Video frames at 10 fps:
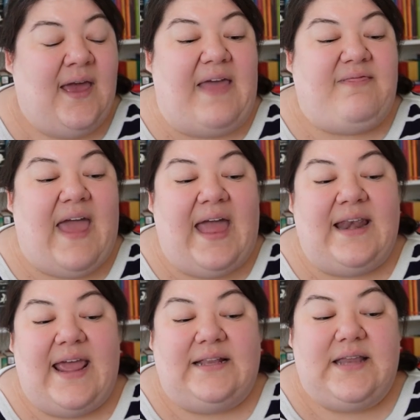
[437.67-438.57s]
and
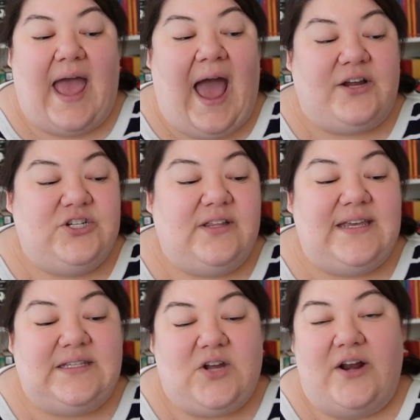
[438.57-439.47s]
then it
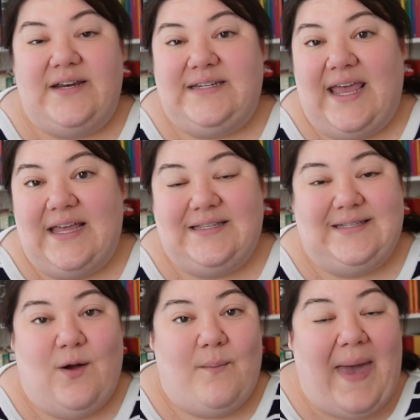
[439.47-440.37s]
actually started to get
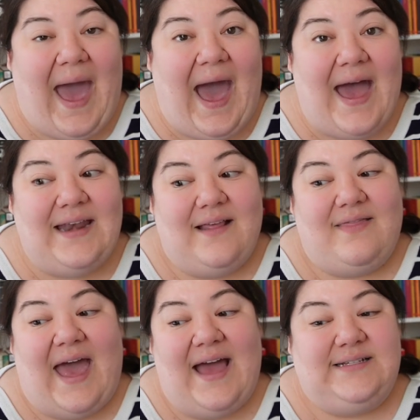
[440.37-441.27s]
so bad
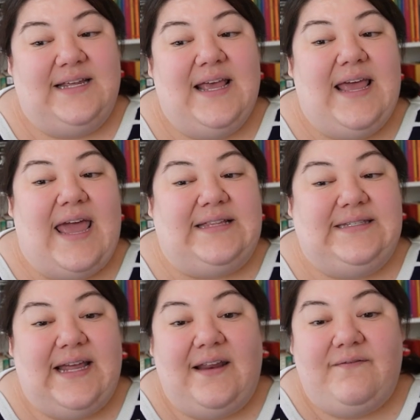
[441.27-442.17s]
that
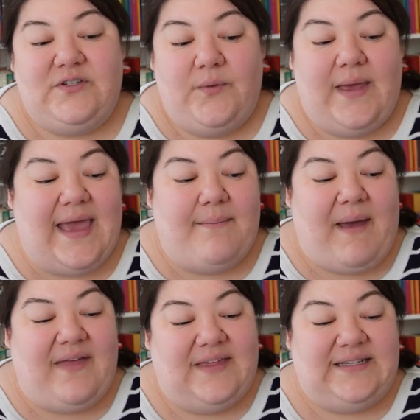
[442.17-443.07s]
instead of doing it
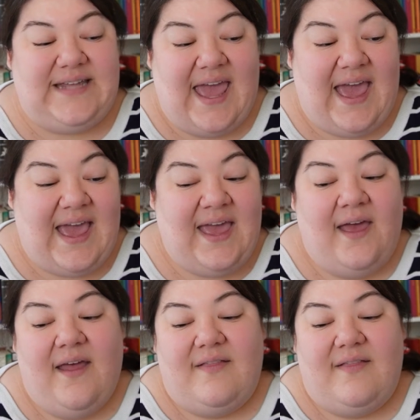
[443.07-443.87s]
by the day,